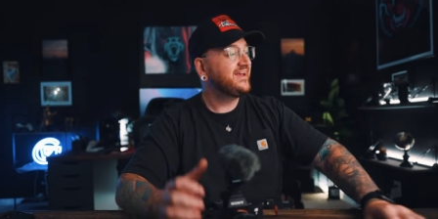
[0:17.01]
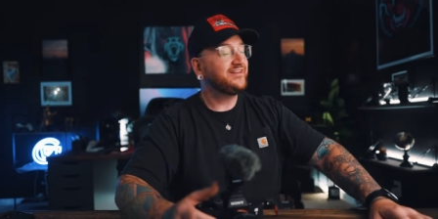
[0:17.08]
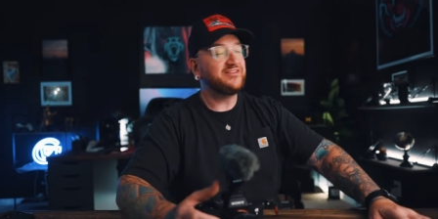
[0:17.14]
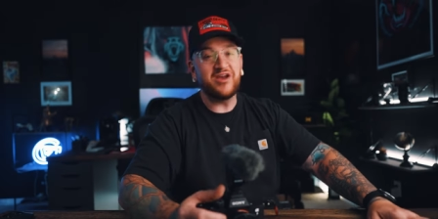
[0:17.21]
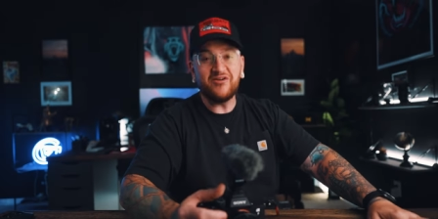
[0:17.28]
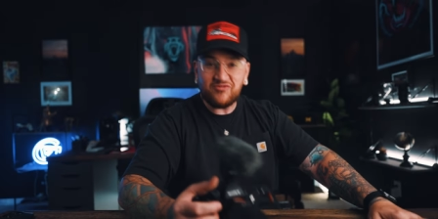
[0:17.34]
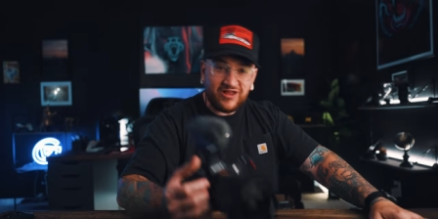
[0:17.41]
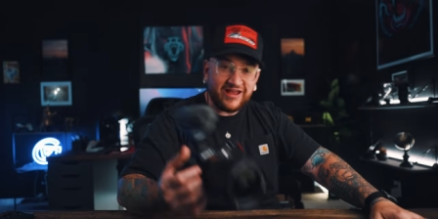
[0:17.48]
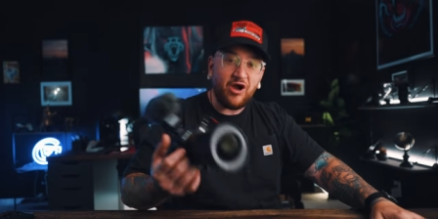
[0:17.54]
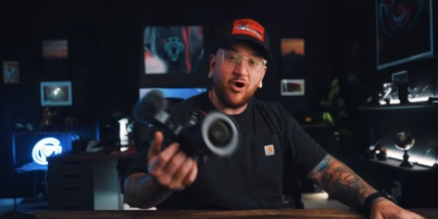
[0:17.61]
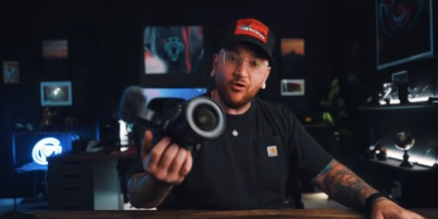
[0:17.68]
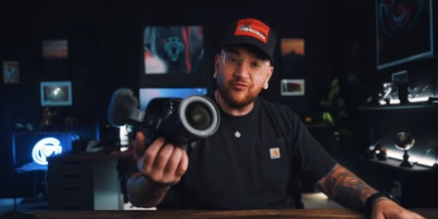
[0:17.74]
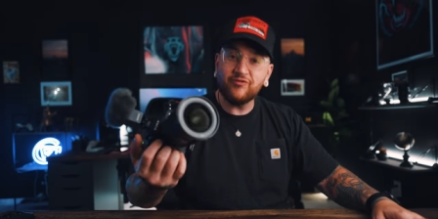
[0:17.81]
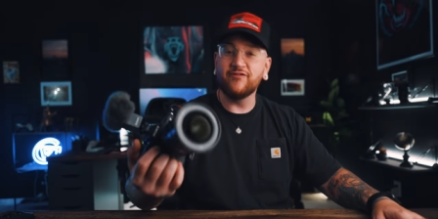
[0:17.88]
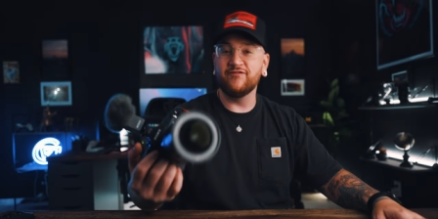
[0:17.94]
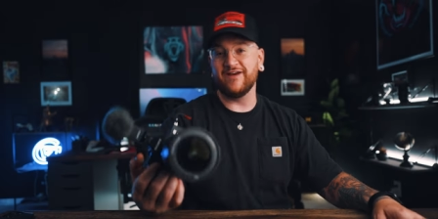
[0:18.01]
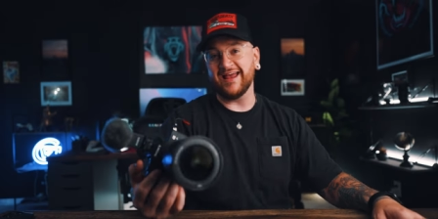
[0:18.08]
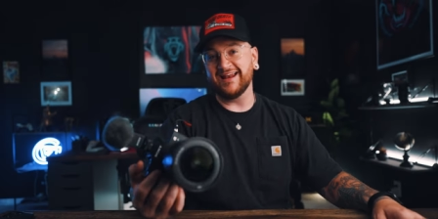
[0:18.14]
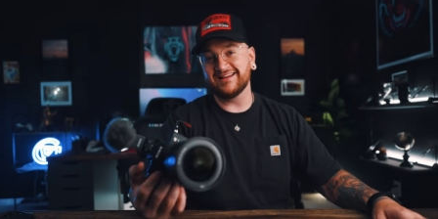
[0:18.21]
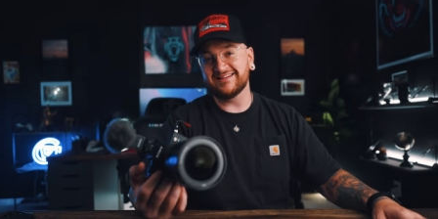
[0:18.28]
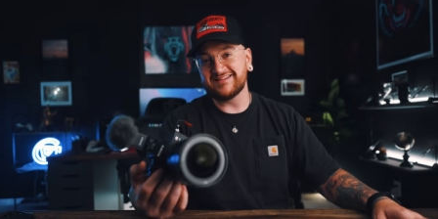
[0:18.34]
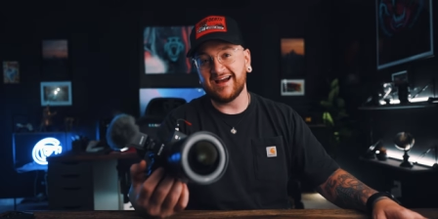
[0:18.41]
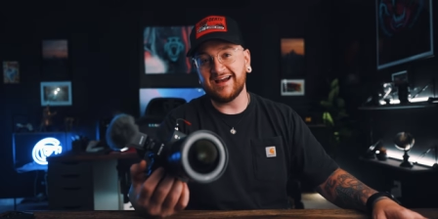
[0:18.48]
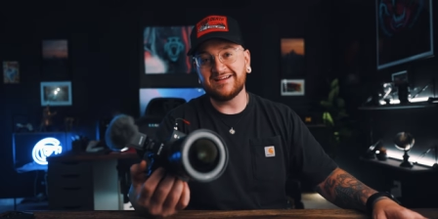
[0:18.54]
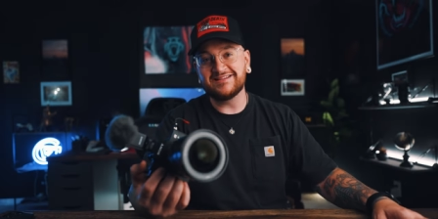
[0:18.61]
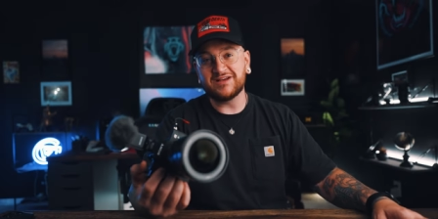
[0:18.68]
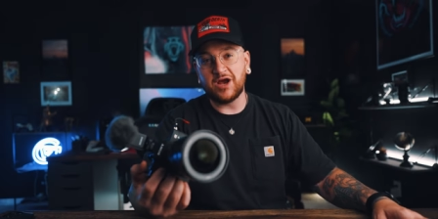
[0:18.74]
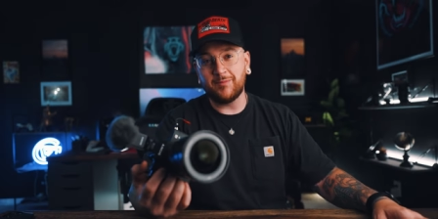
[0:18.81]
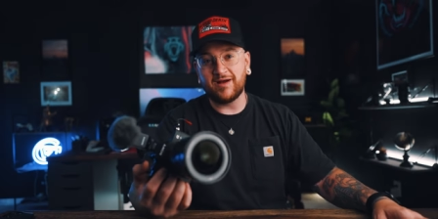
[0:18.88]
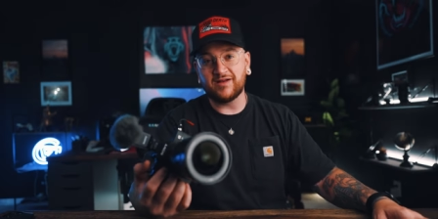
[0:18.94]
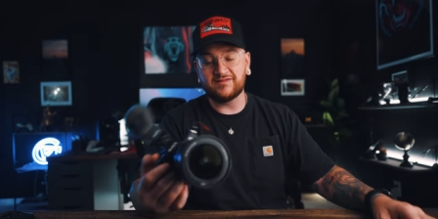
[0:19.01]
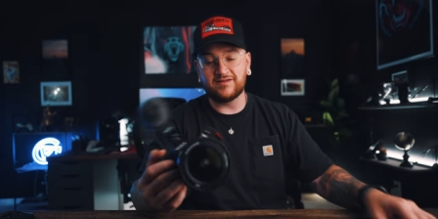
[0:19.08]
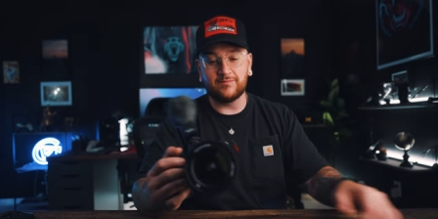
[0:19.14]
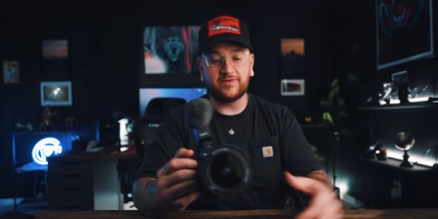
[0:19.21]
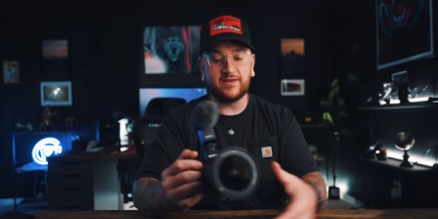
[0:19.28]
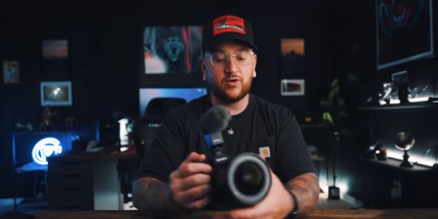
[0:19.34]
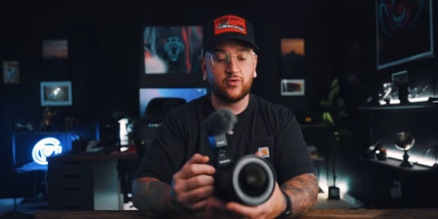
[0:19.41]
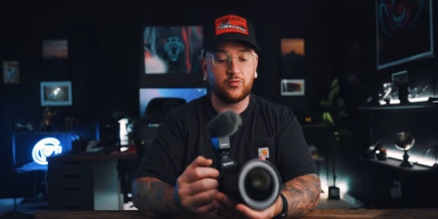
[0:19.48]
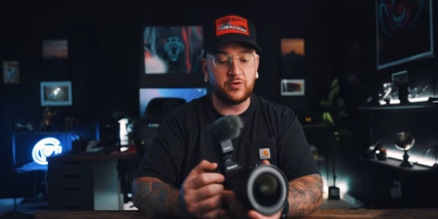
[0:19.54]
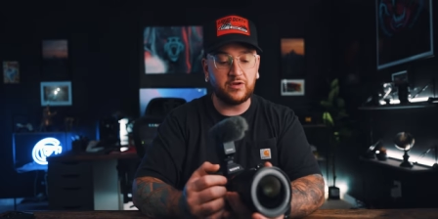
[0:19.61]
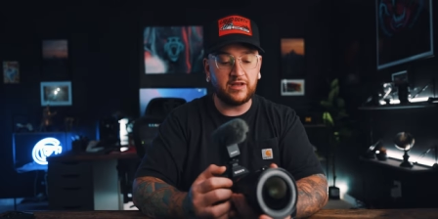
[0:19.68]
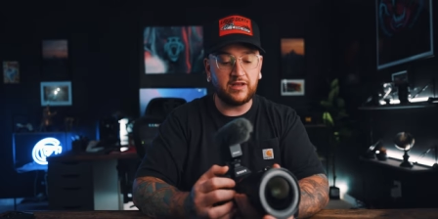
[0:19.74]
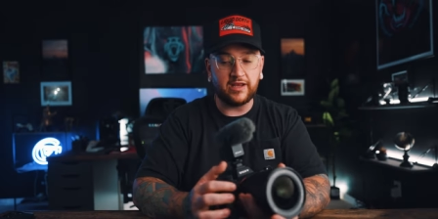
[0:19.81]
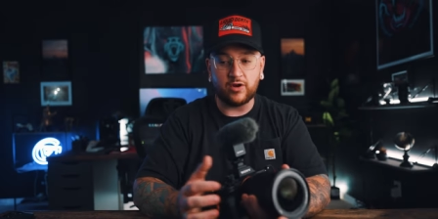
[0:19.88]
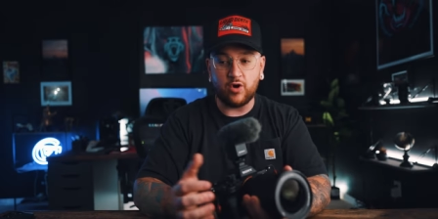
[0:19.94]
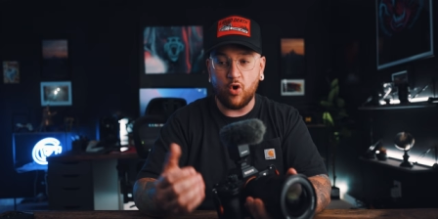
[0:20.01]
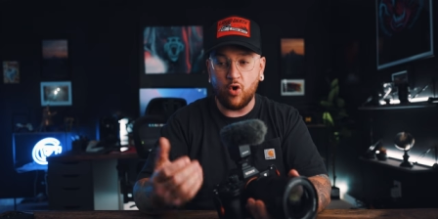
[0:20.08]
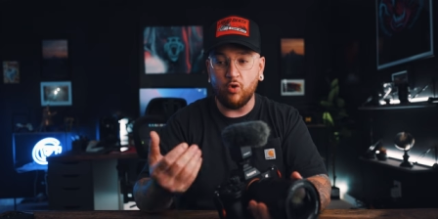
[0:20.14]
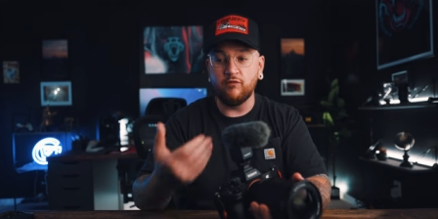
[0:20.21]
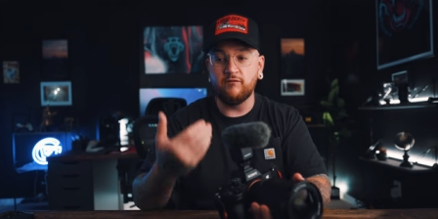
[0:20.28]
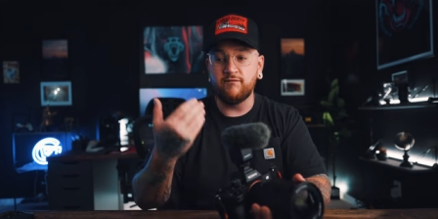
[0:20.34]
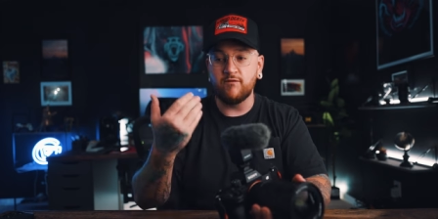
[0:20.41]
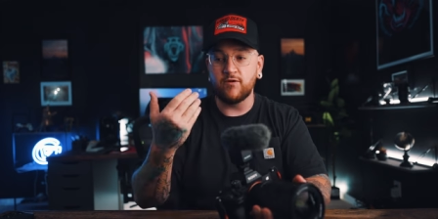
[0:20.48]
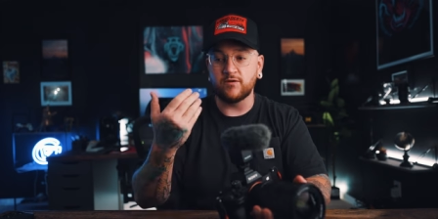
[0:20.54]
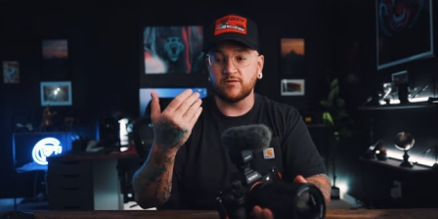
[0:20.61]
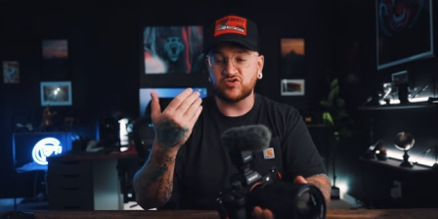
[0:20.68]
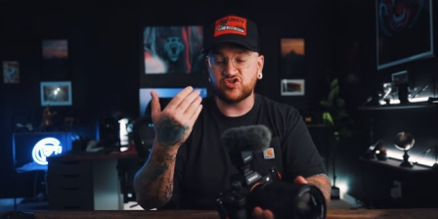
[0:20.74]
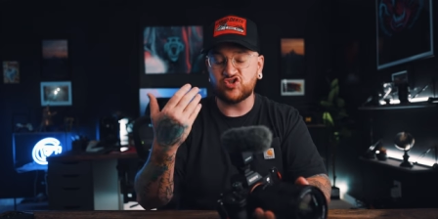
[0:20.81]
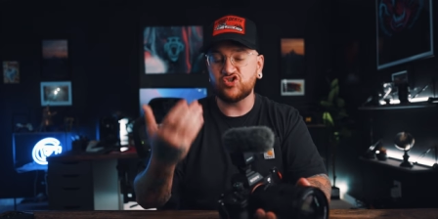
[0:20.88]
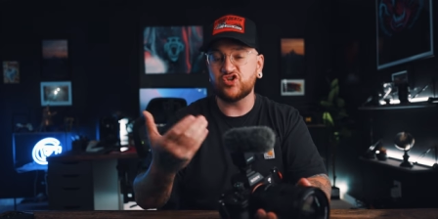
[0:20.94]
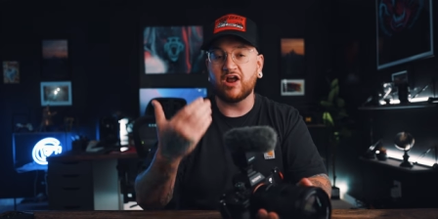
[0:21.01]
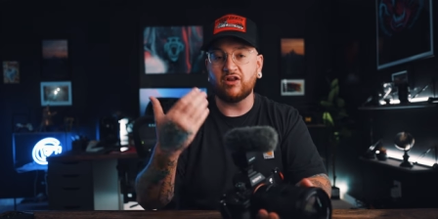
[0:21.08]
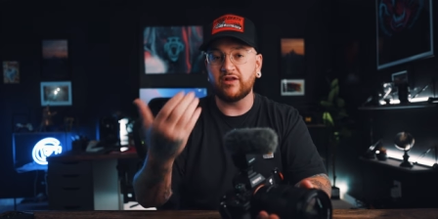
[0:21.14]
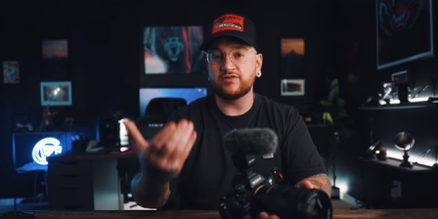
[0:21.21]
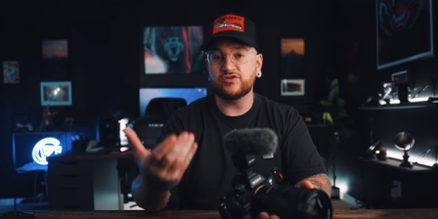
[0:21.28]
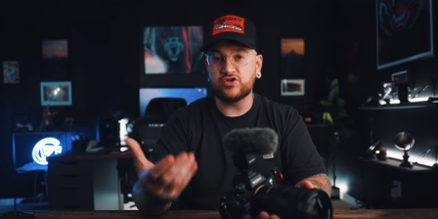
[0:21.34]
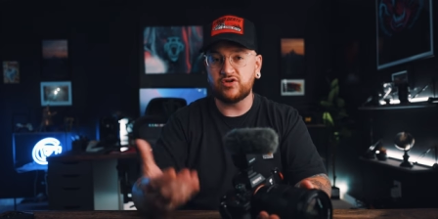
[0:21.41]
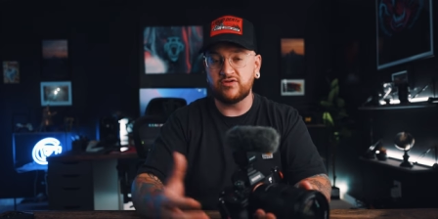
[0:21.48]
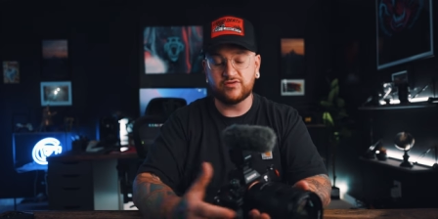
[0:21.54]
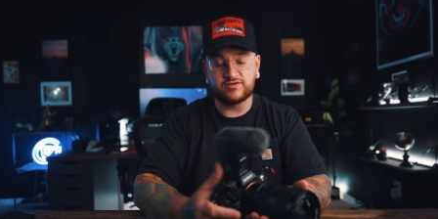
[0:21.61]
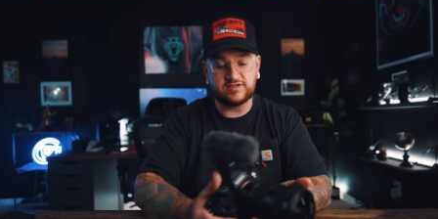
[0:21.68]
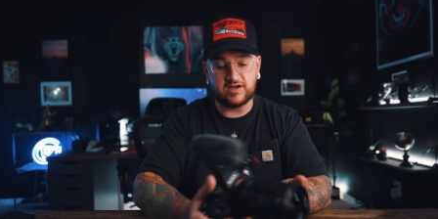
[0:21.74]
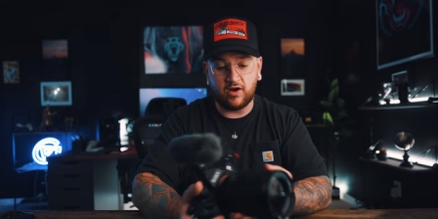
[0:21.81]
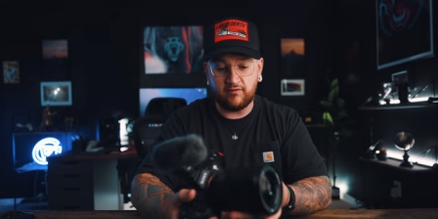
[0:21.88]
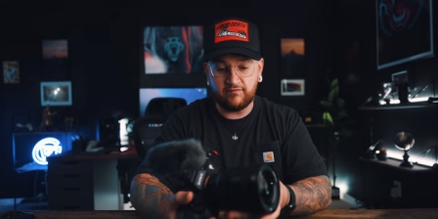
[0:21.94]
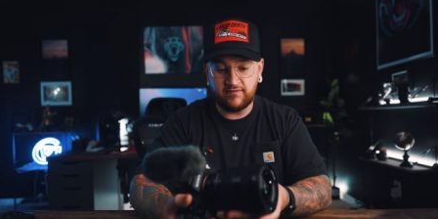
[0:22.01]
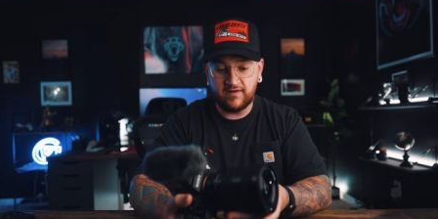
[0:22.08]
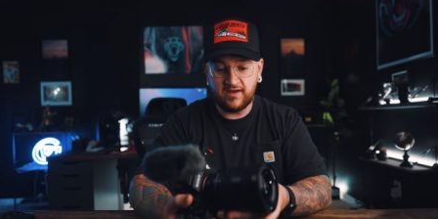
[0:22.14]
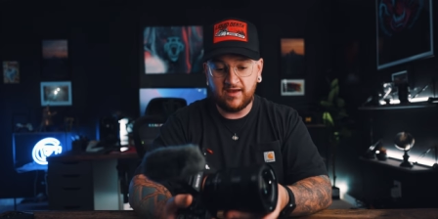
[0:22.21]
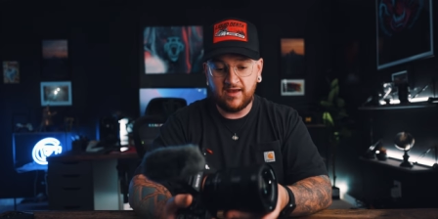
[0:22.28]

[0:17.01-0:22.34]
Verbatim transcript: Do you ever like over fantasize about something or really like oversell it to yourself?